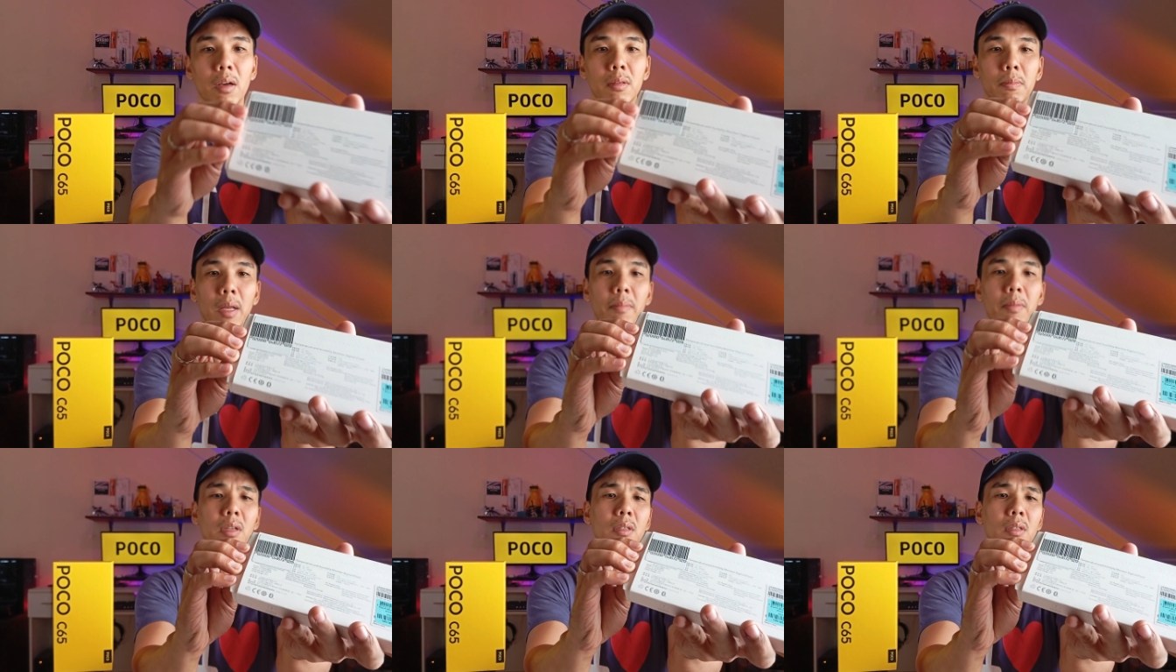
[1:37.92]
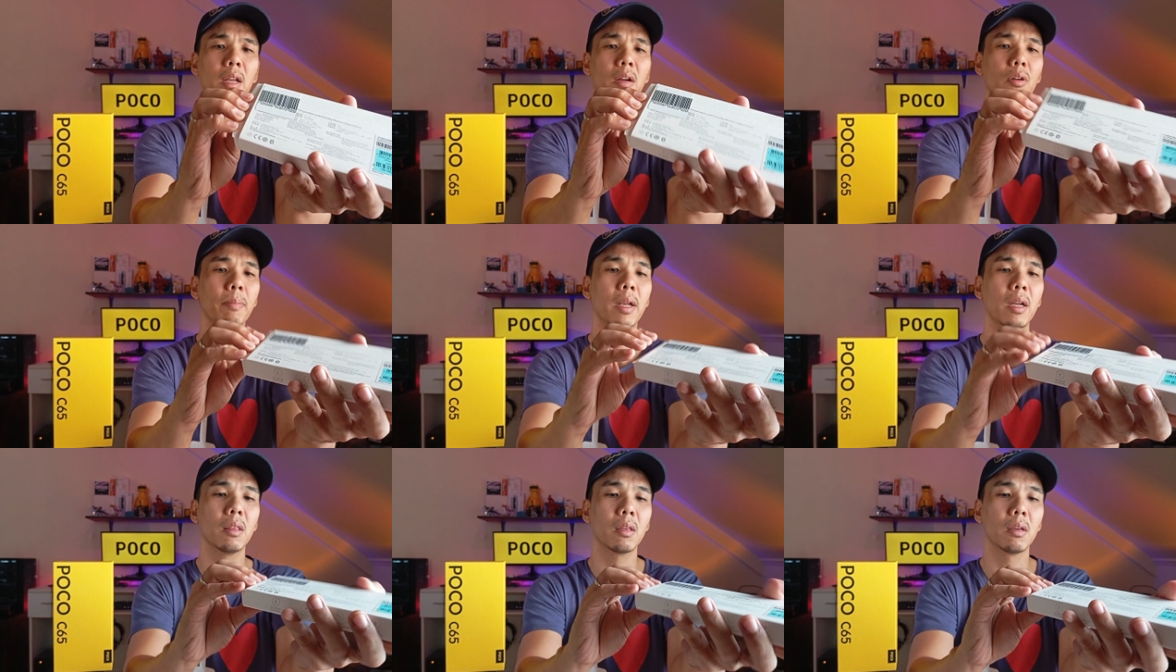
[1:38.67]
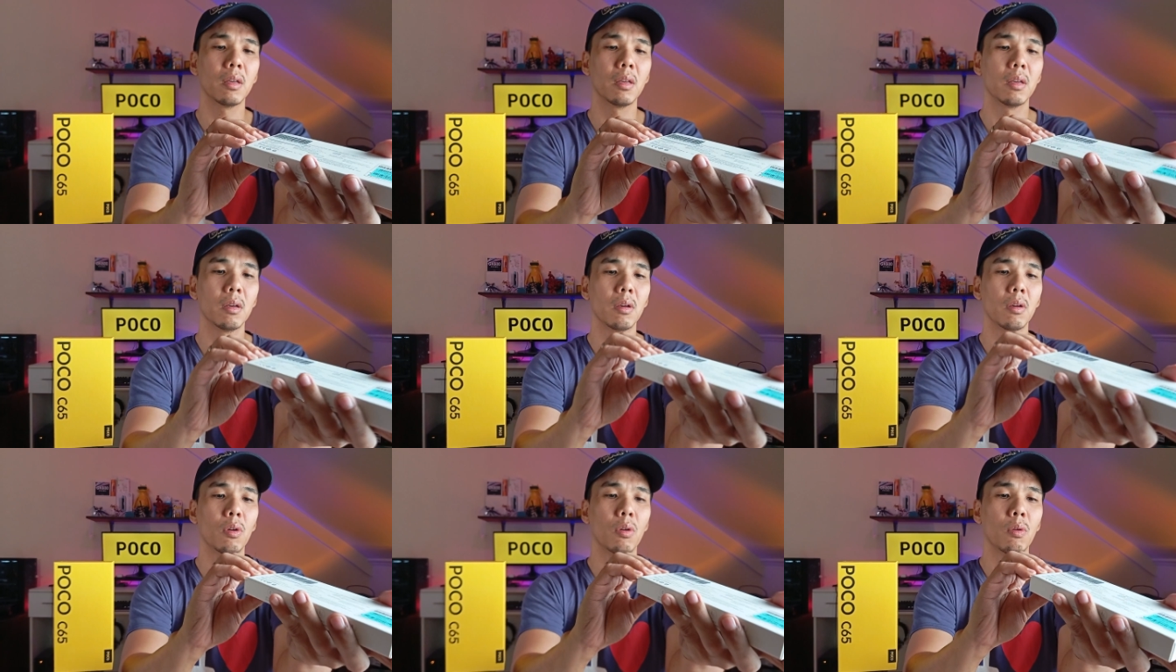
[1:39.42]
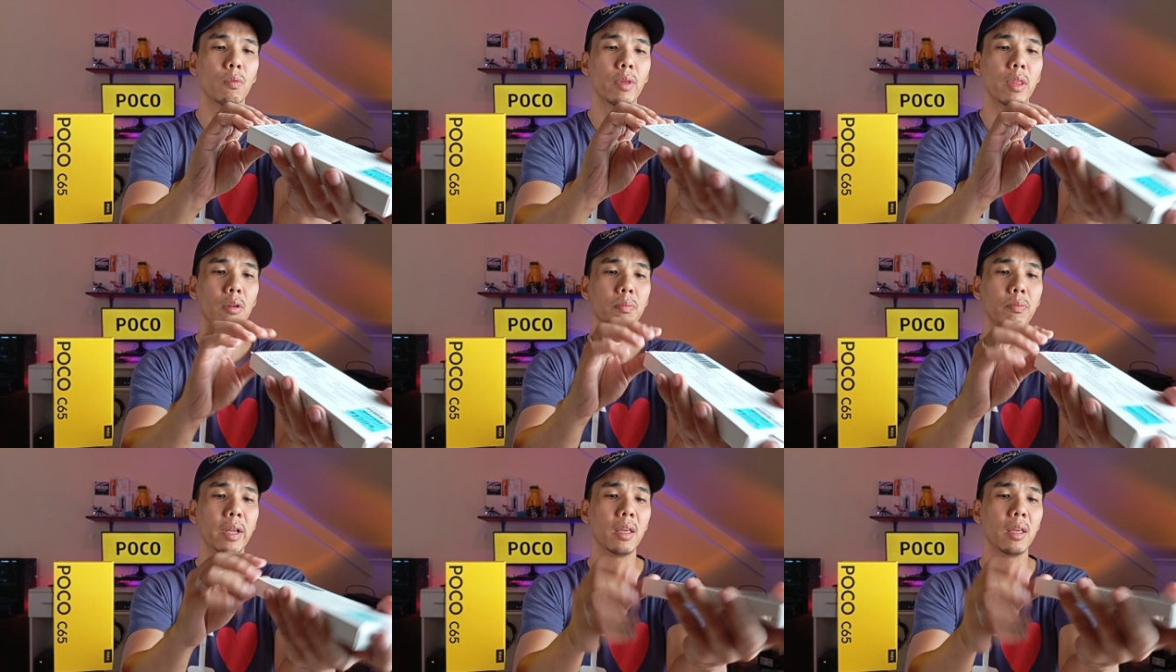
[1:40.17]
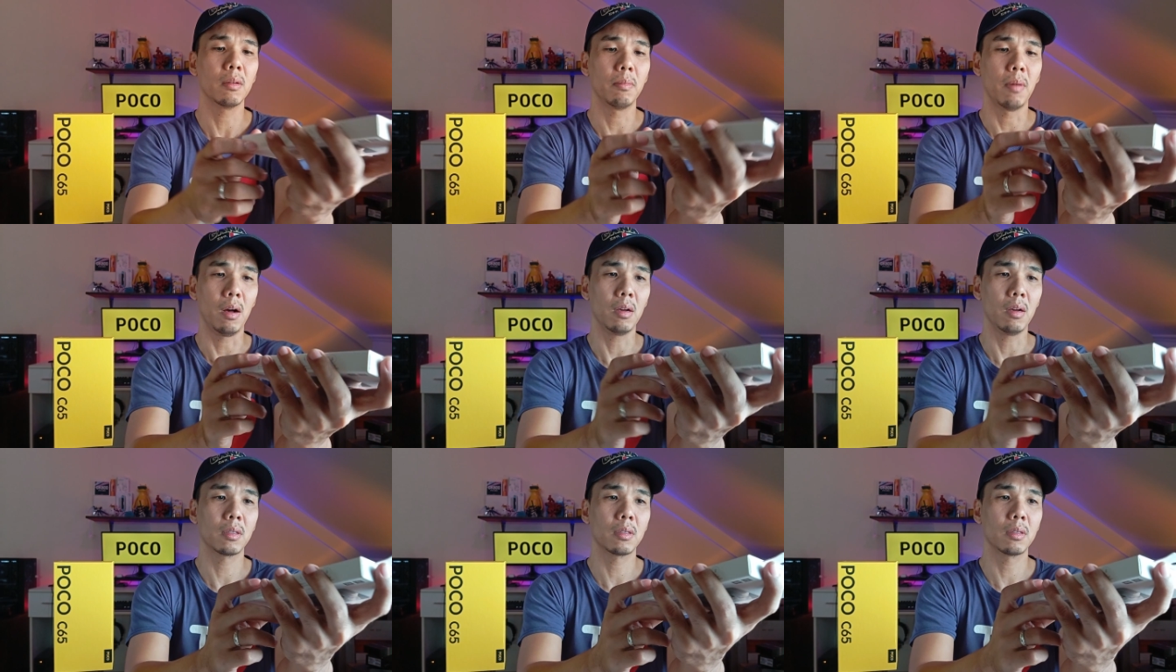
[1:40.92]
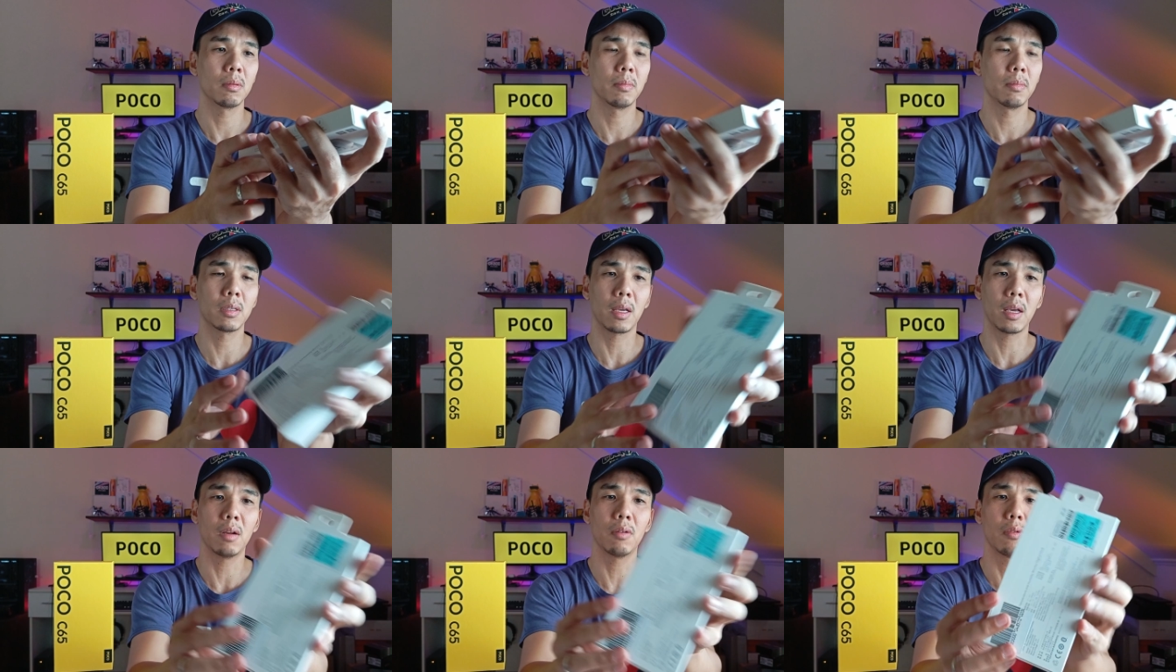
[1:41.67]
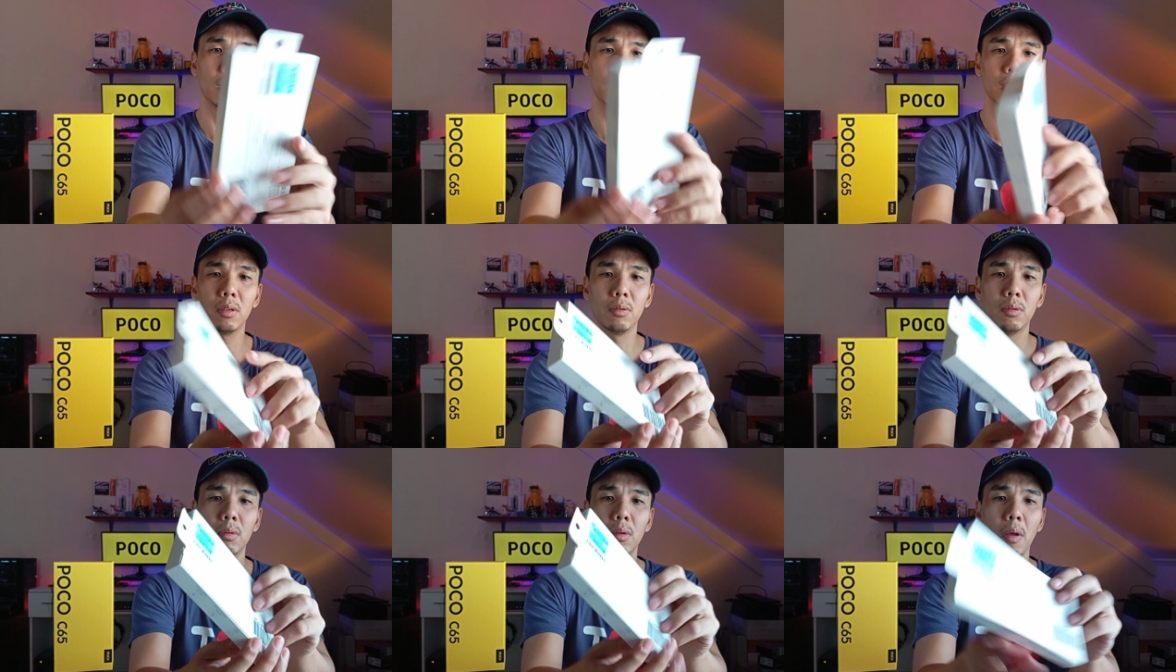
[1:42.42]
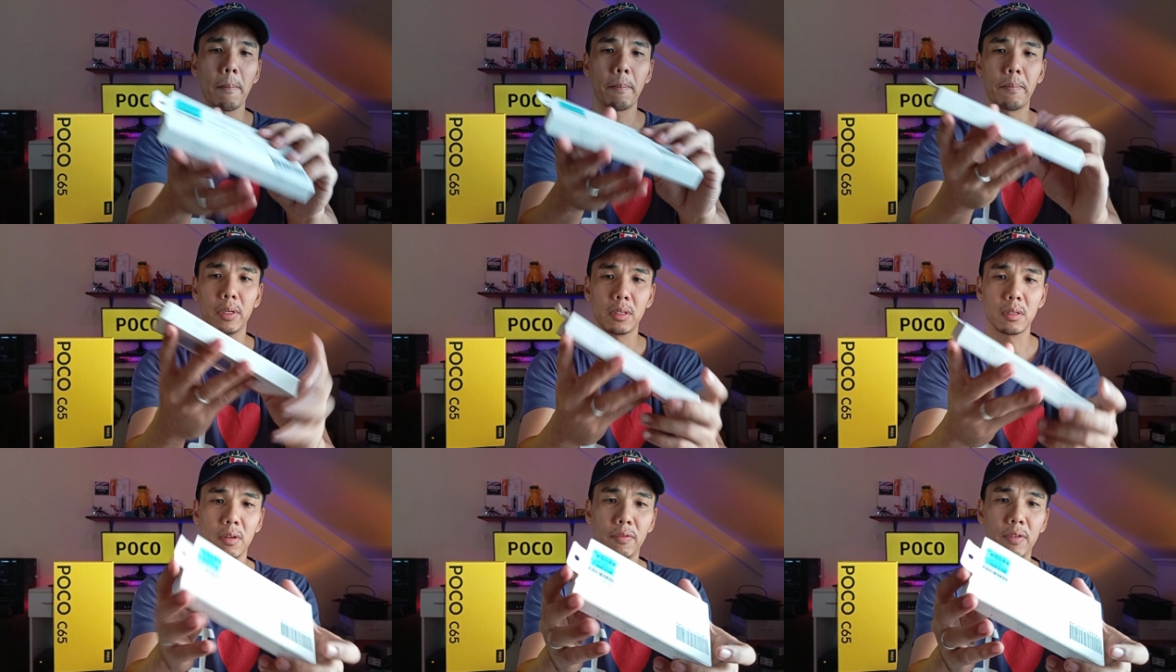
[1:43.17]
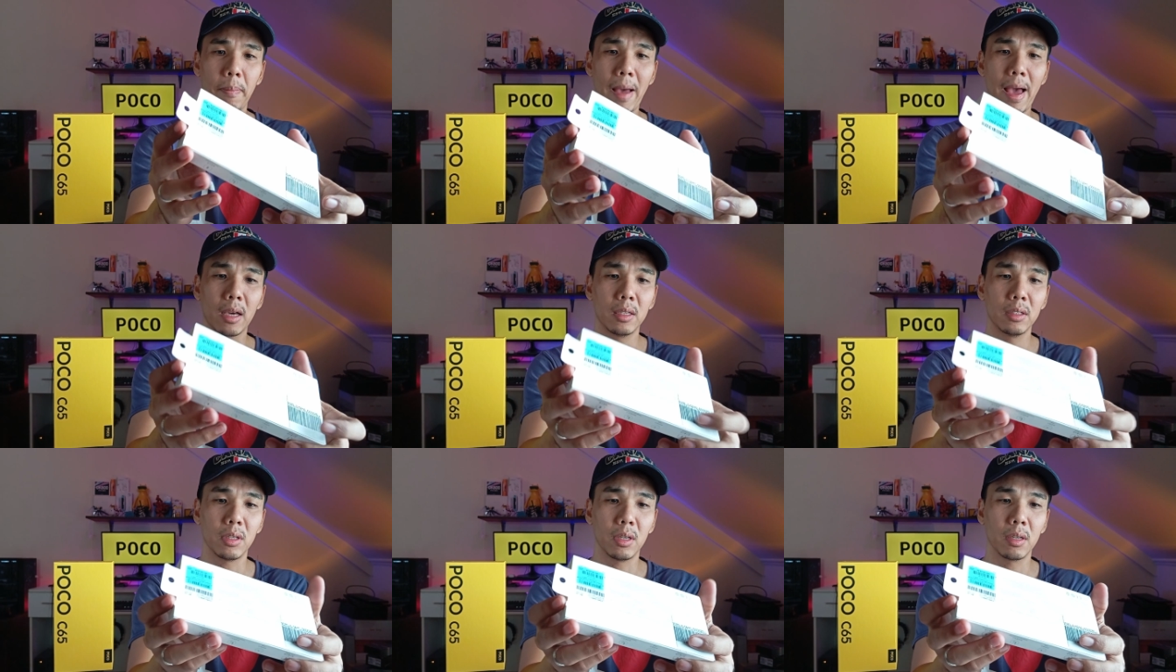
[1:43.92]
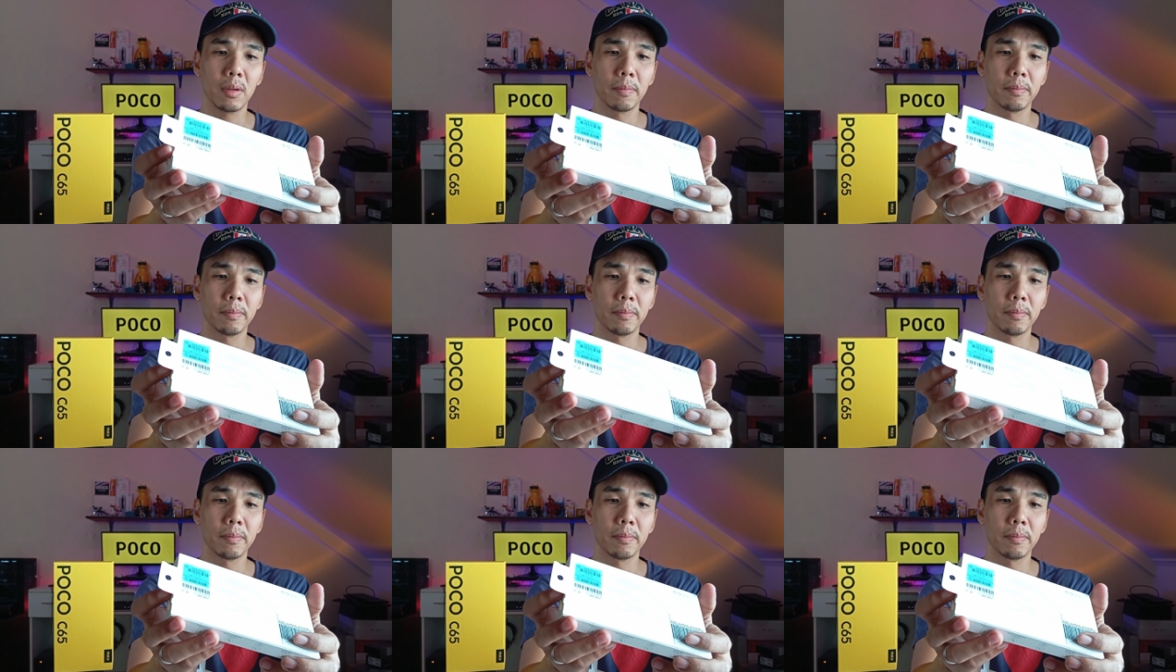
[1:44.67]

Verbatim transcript: but I'm gonna try to open it without breaking the box because I kind of wanted to preserve the packaging,